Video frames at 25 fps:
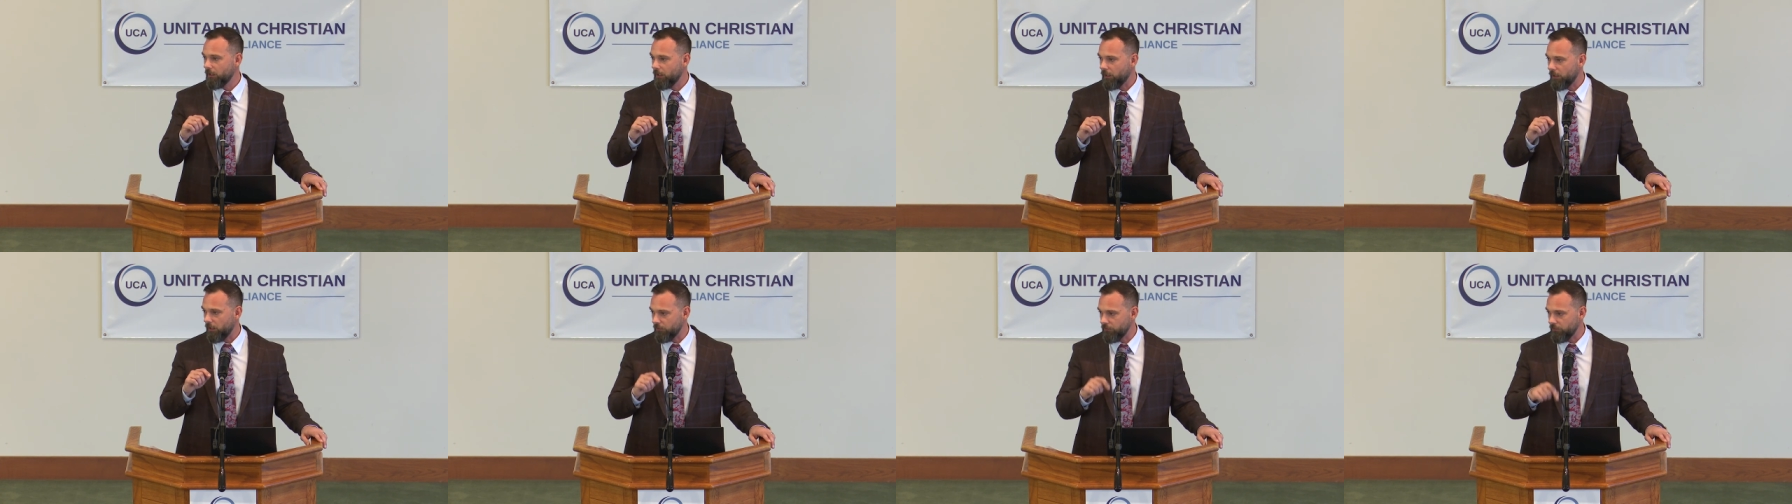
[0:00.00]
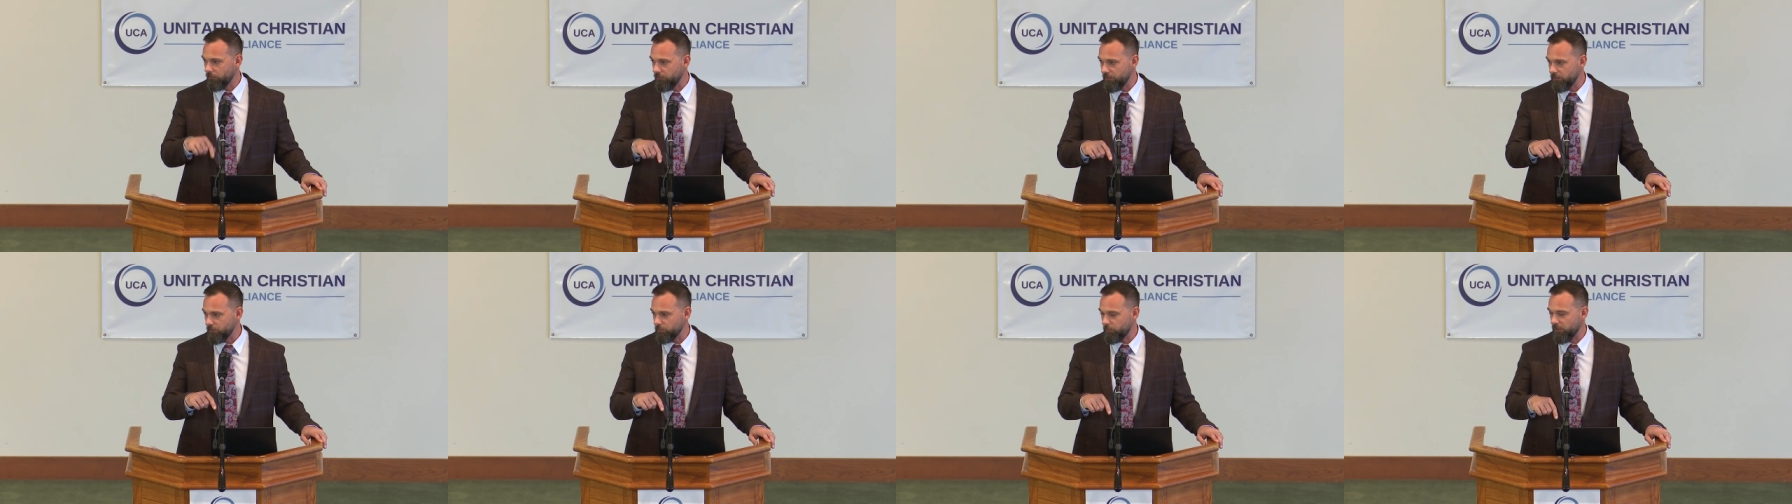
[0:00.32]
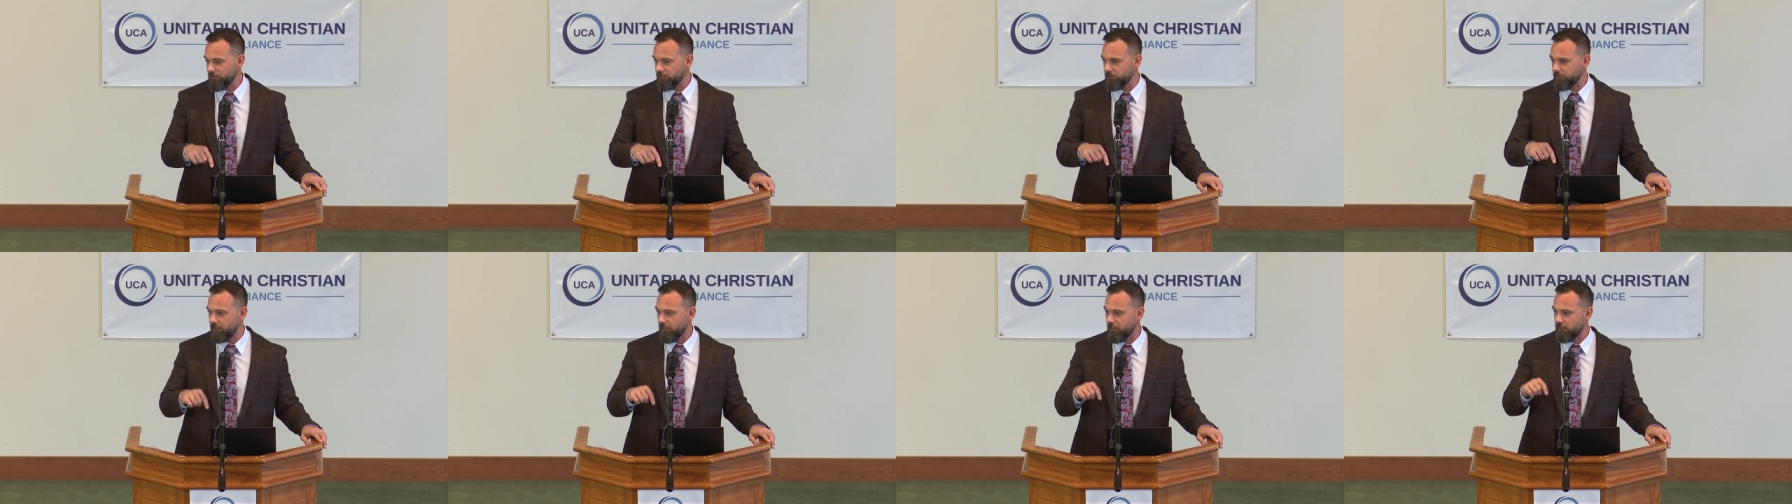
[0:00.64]
under this
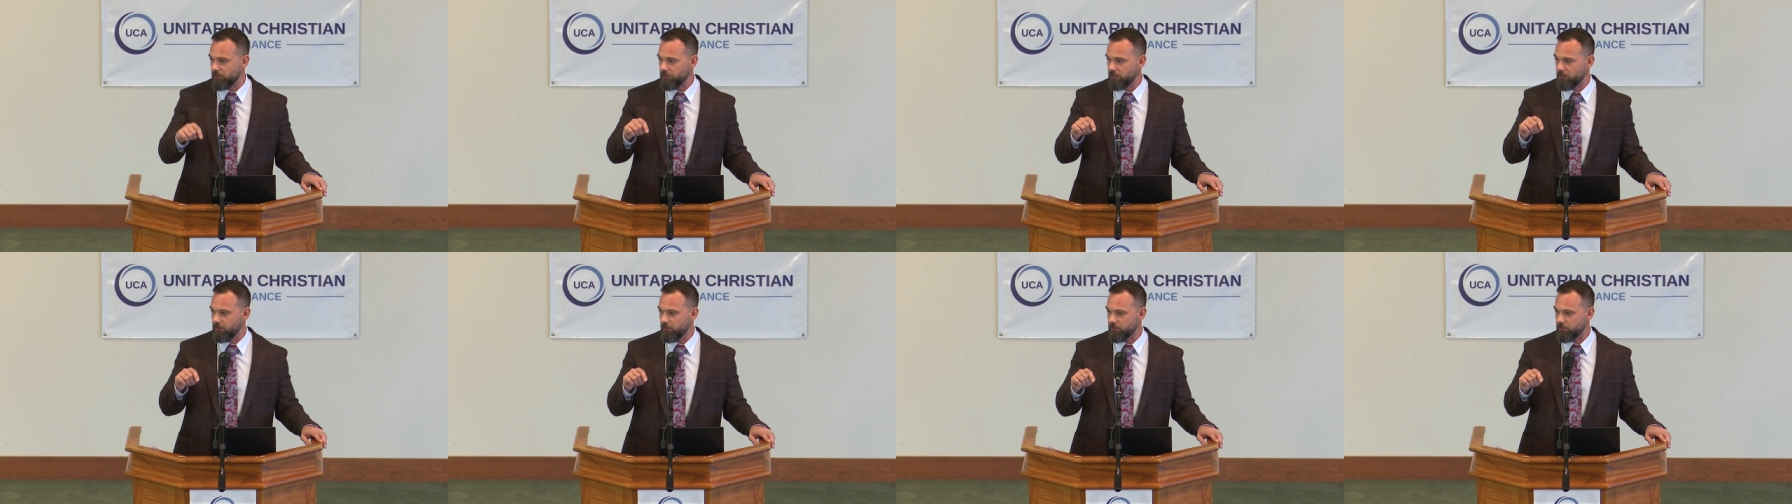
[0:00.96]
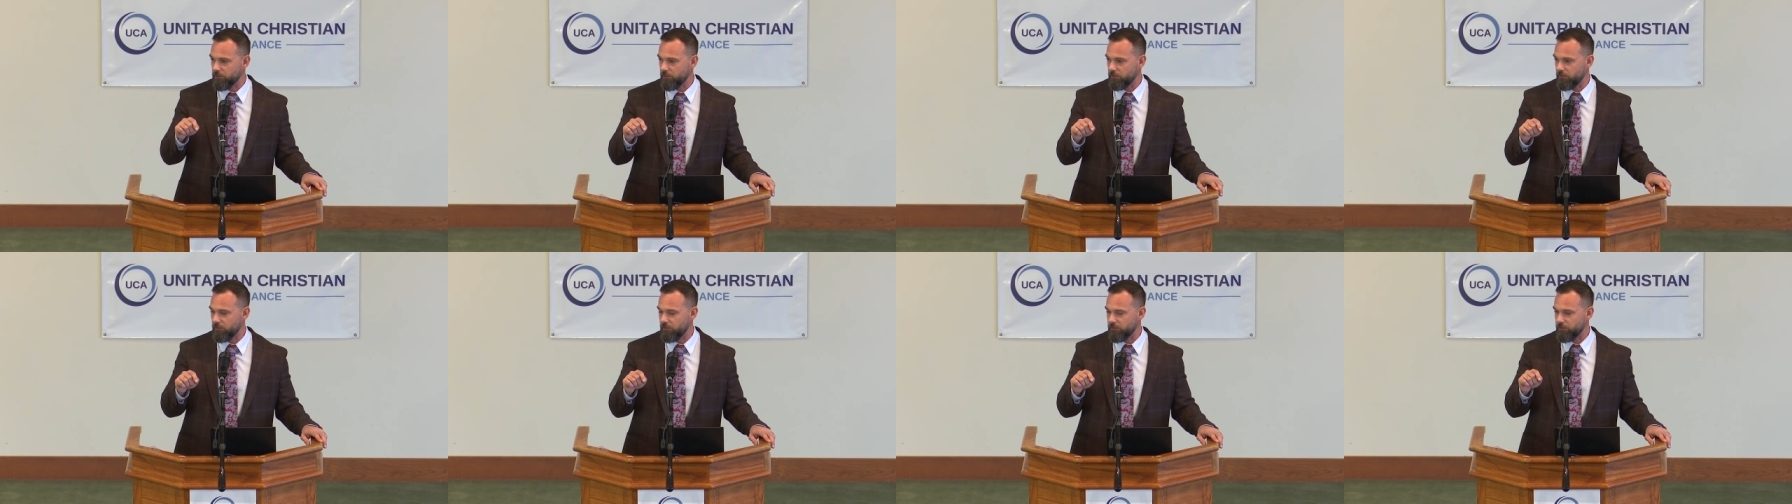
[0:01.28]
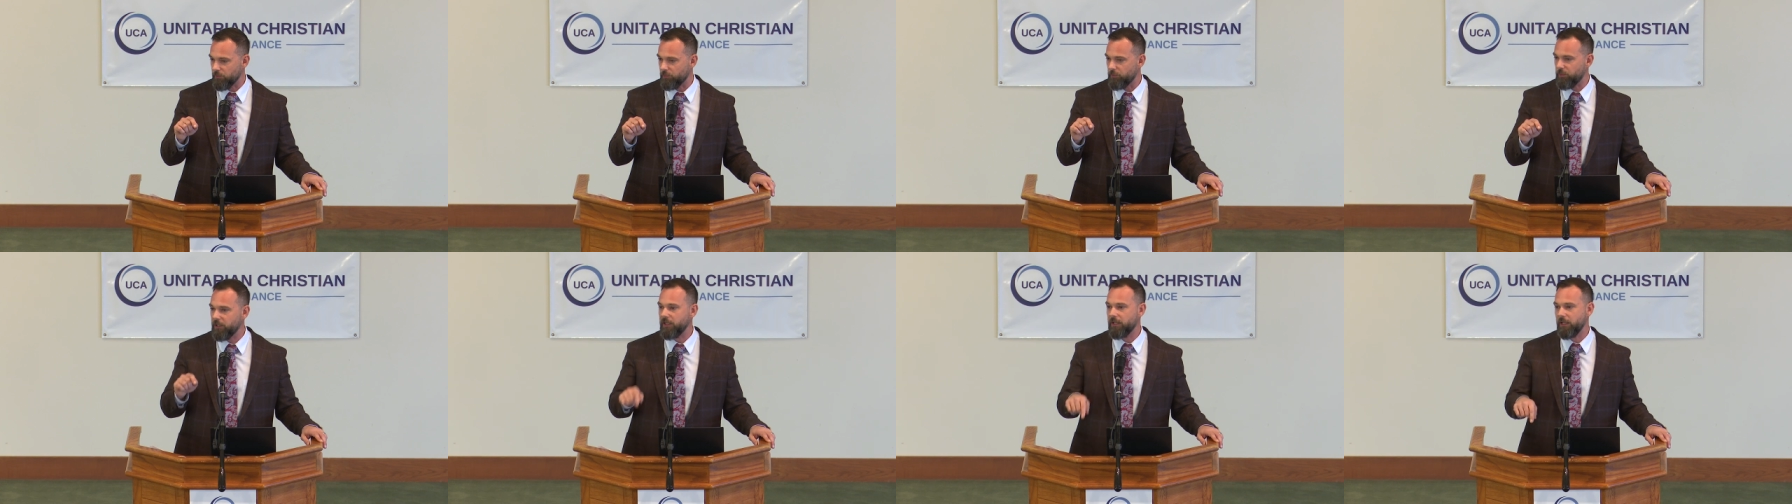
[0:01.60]
presentation, there's a,
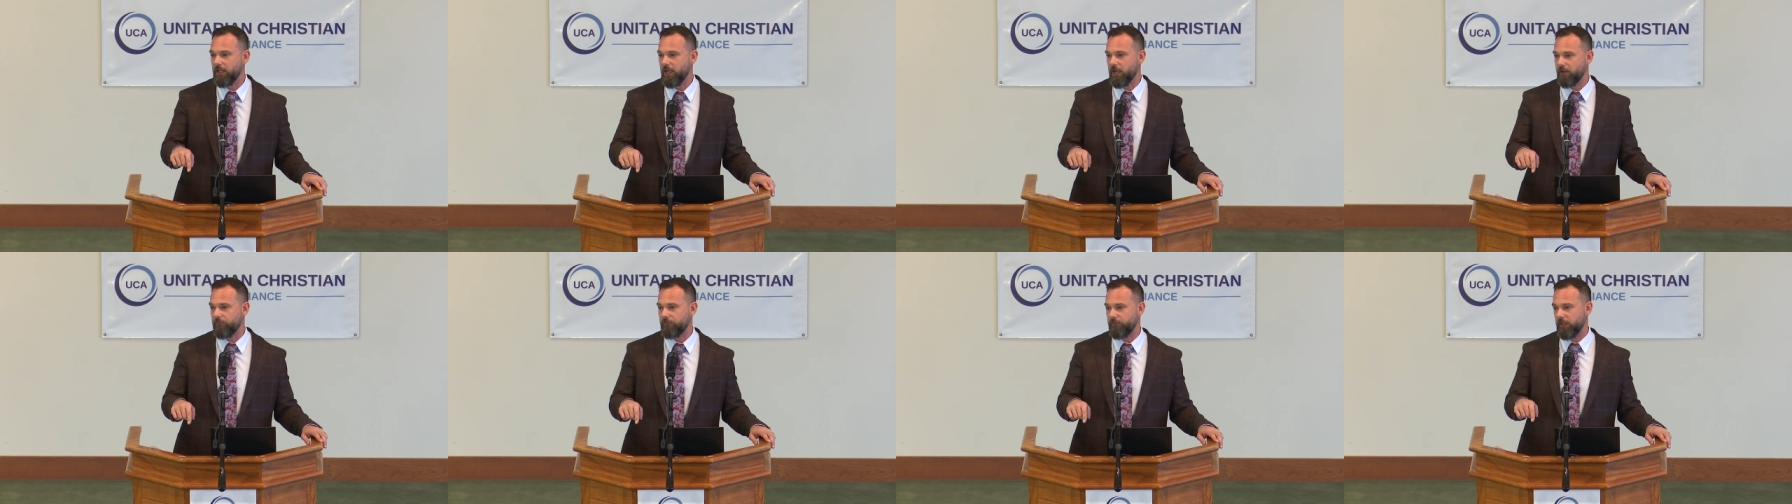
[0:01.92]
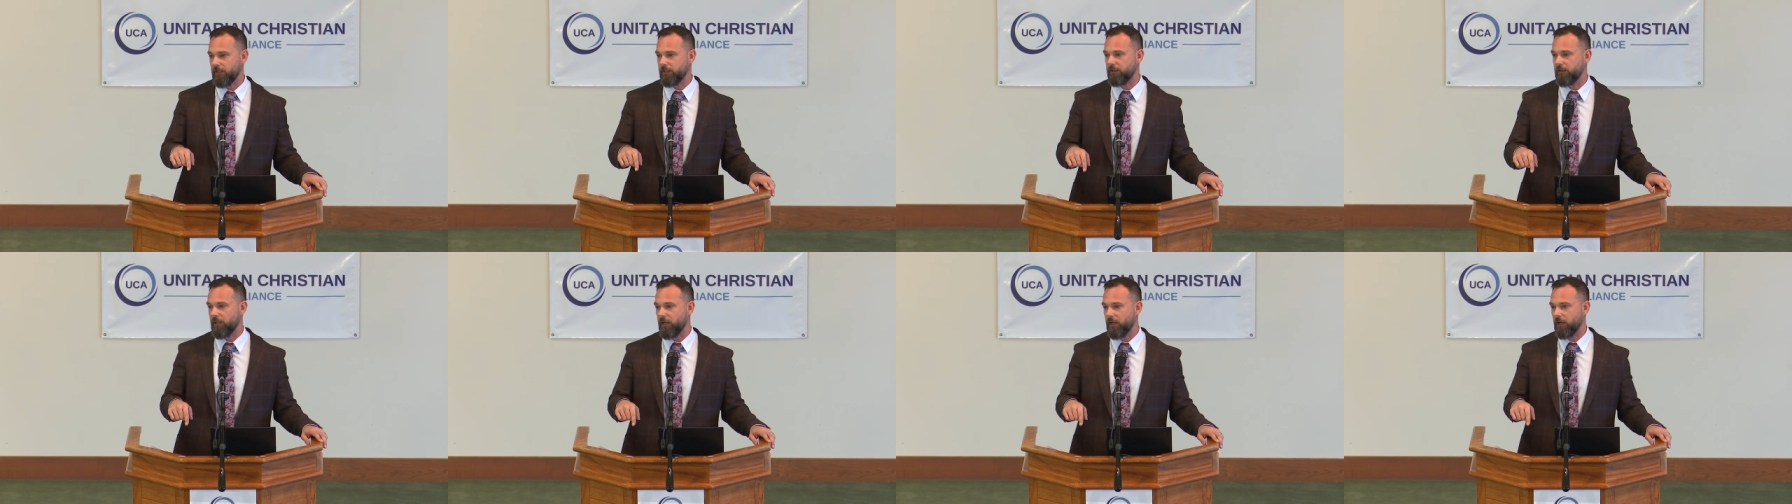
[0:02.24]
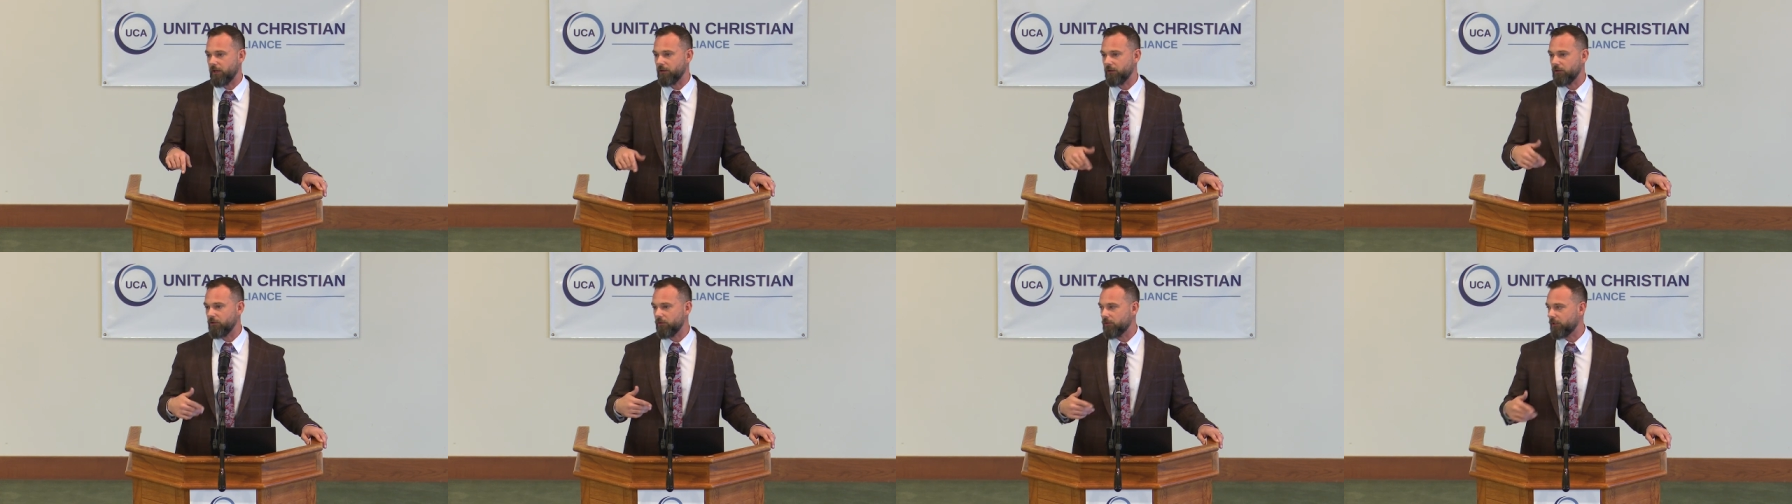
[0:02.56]
there's a PDF in
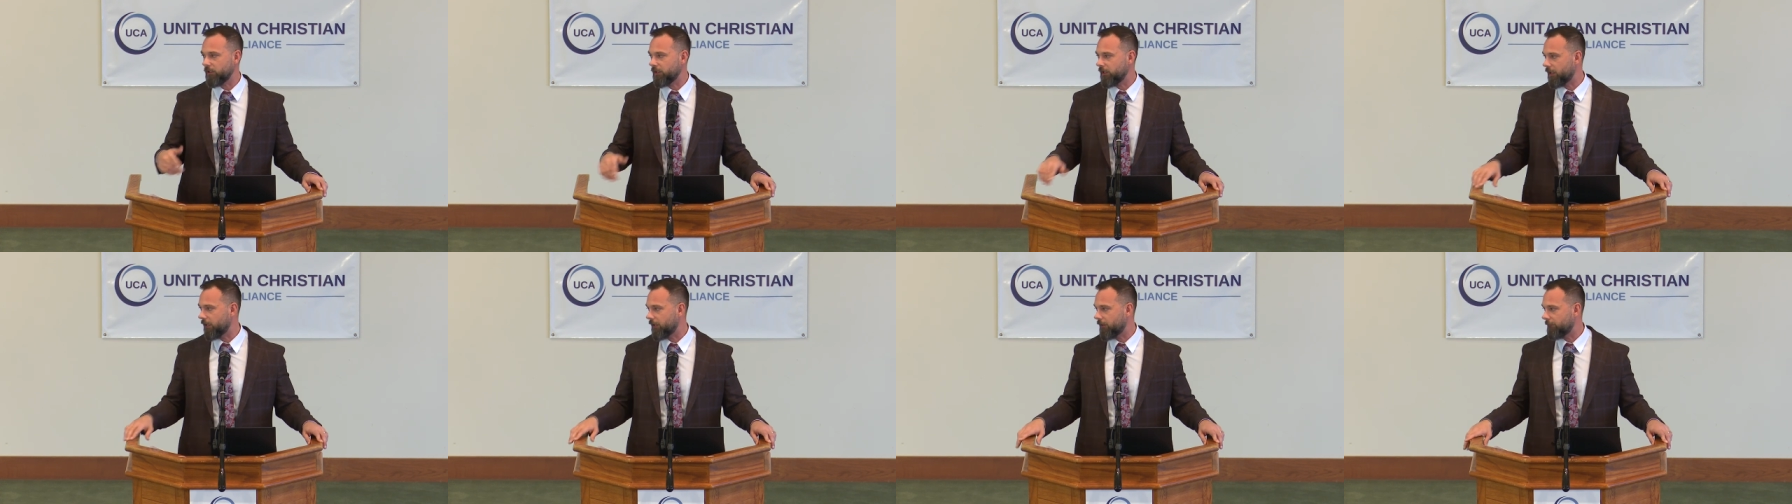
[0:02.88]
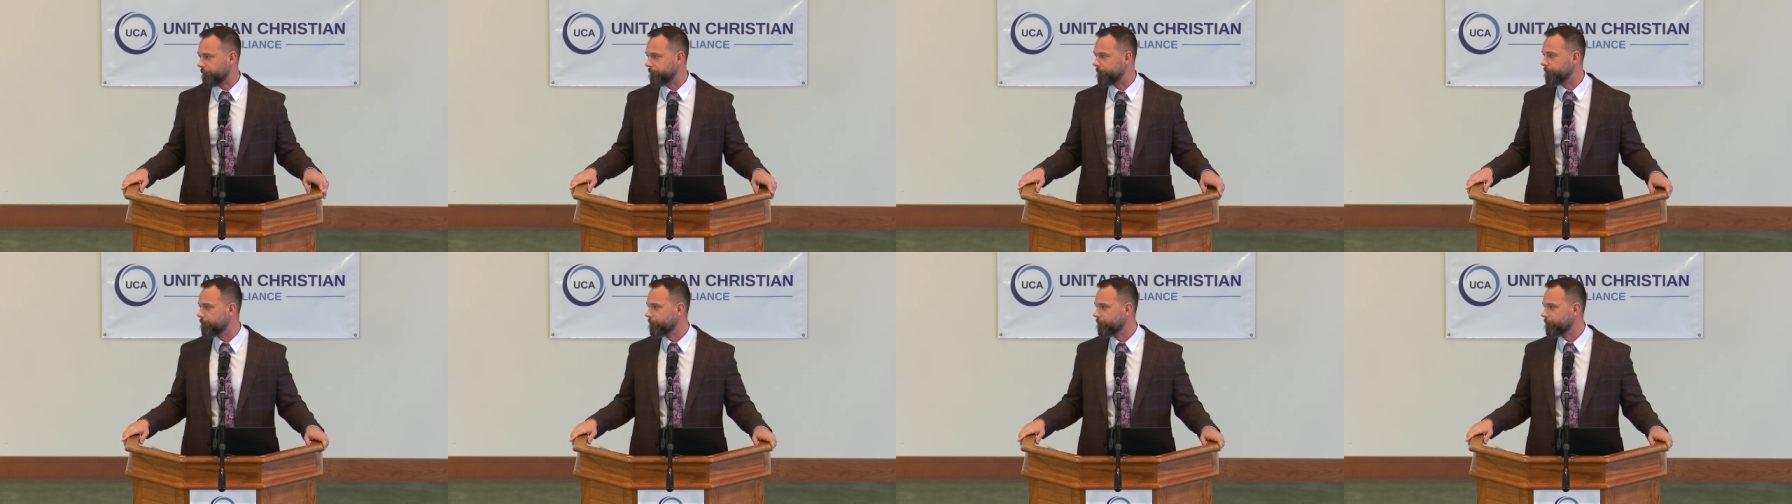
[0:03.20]
there you can get.